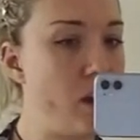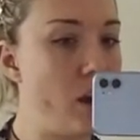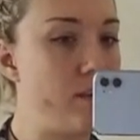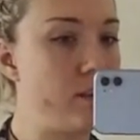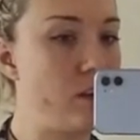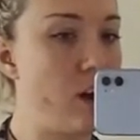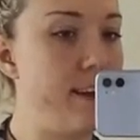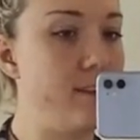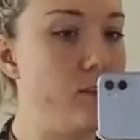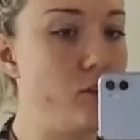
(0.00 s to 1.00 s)

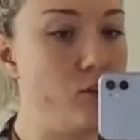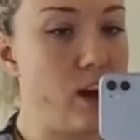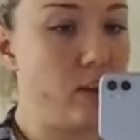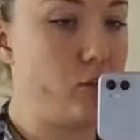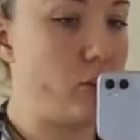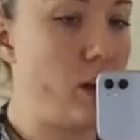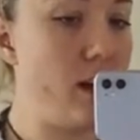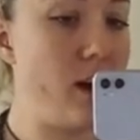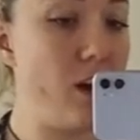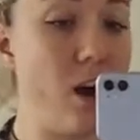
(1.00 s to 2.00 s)
oversized checked
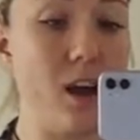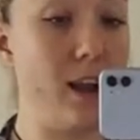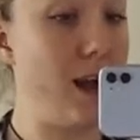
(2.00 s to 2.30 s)
shirt. I